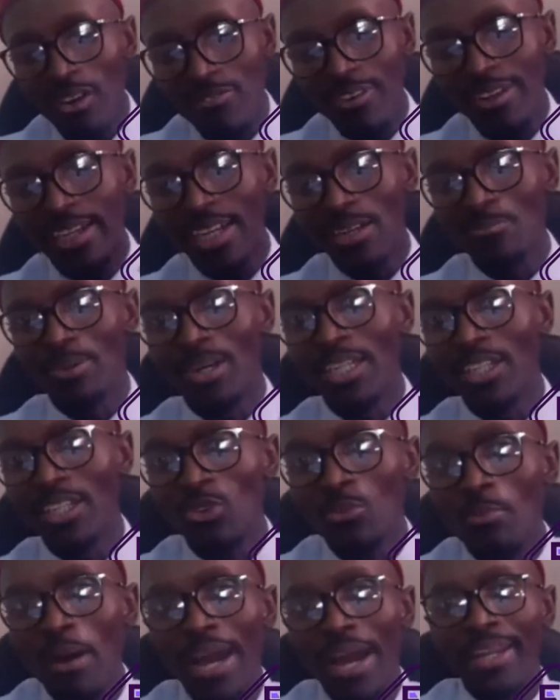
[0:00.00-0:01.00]
for a company to
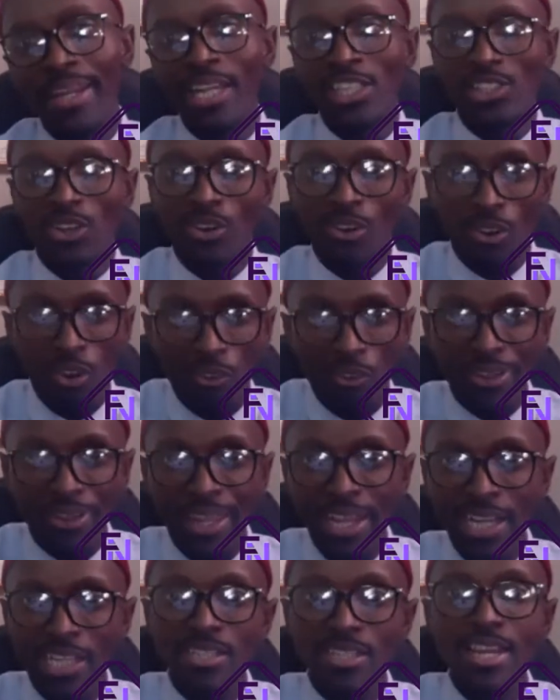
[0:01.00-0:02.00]
manage or
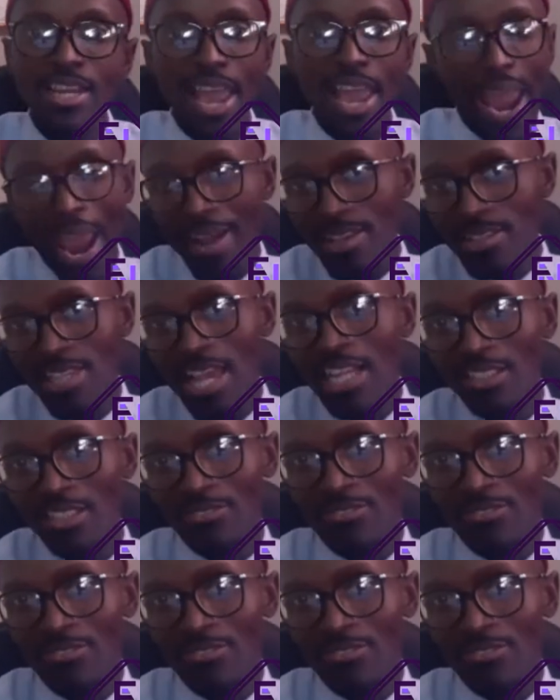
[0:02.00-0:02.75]
coordinate any size